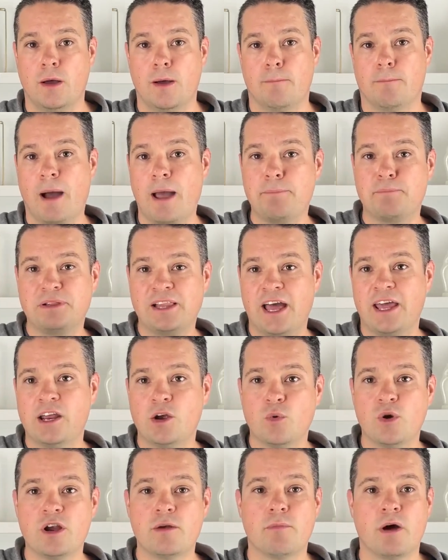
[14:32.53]
By planning
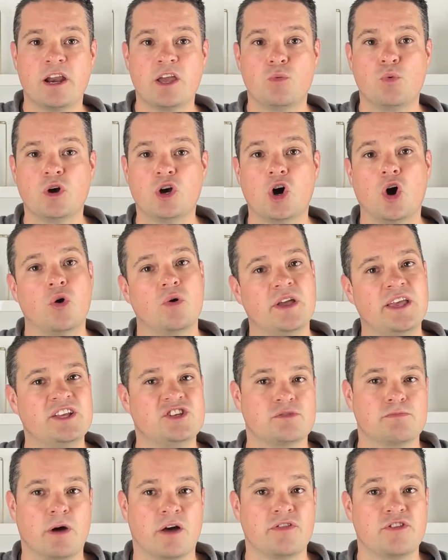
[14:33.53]
where your money will go
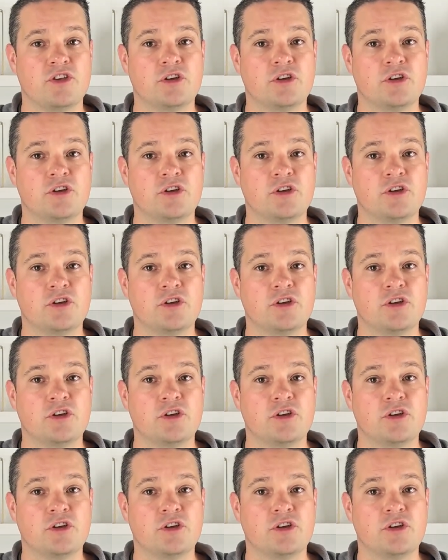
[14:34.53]
each month,